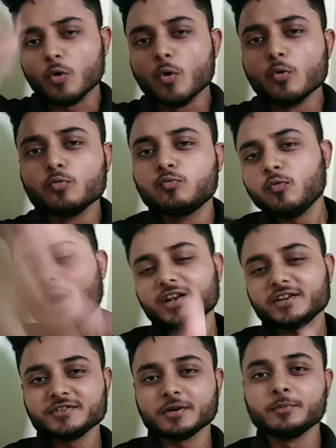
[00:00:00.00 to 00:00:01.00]

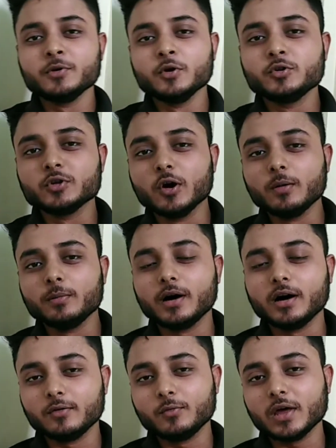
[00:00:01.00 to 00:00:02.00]
What is up
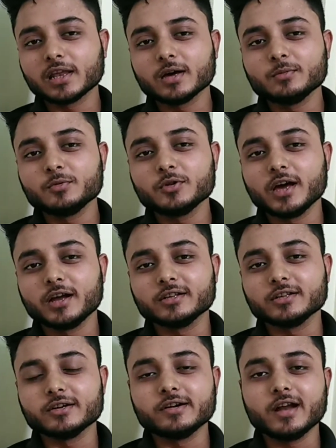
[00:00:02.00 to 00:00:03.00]
YouTube? Welcome to the
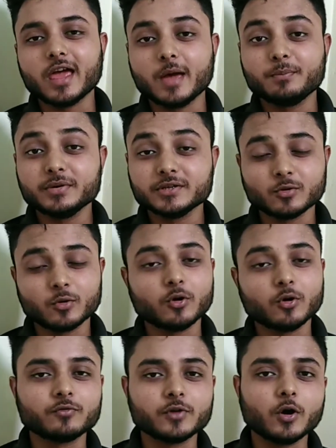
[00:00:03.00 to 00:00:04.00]
another
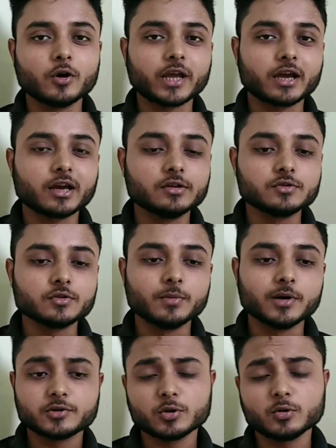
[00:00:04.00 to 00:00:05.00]
episode of Your Tech
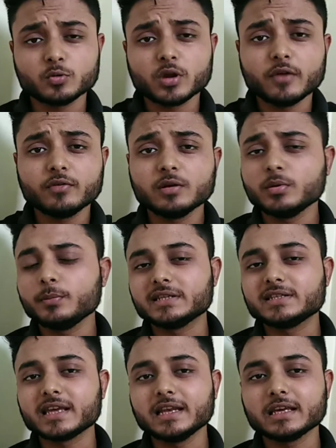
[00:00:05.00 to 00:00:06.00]
Consumer. So today I will be
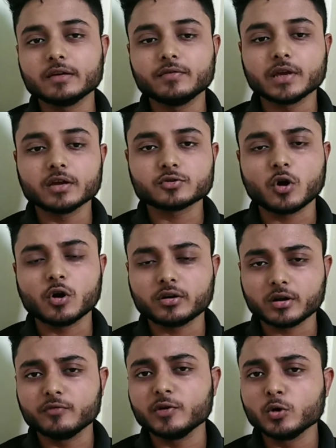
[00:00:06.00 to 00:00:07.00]
basically giving a
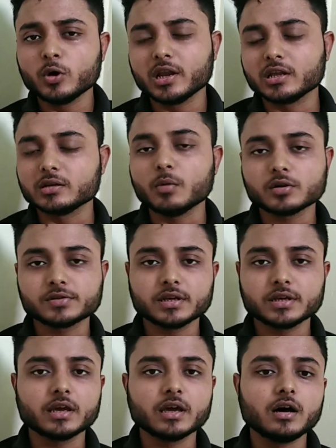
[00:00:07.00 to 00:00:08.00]
short review and
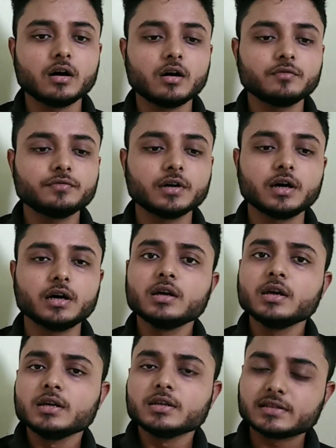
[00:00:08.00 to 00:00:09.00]
unboxing of
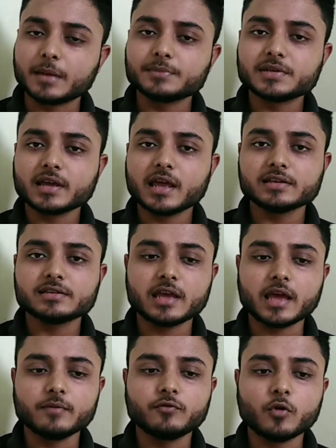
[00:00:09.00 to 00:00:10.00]
Samsung
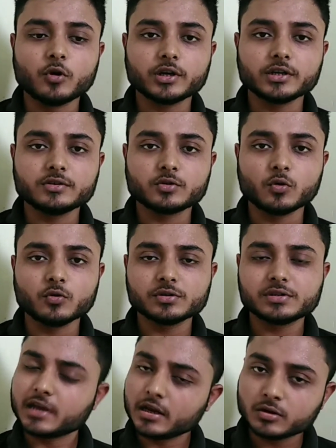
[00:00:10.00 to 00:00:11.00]
Galaxy M40.
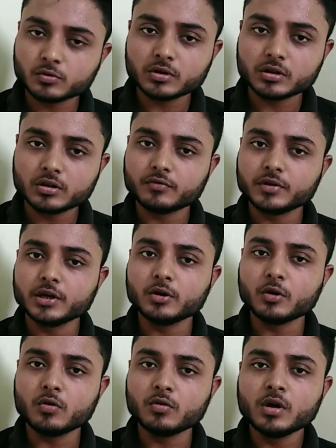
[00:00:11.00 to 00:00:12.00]
So stay tuned in the
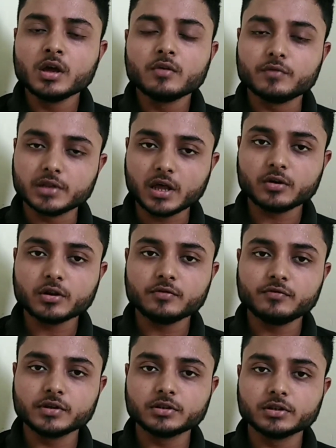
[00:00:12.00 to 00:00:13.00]
video.
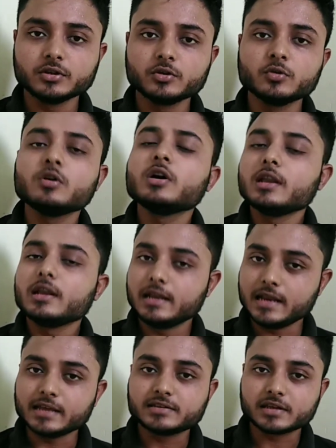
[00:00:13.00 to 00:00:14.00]
Without any further ado,
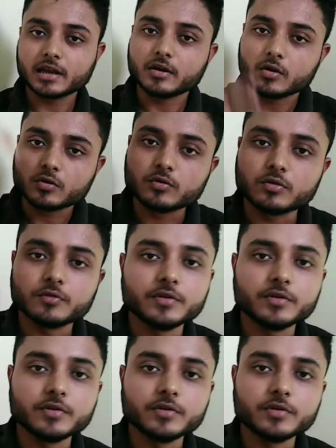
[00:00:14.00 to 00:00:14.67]
let's get on to the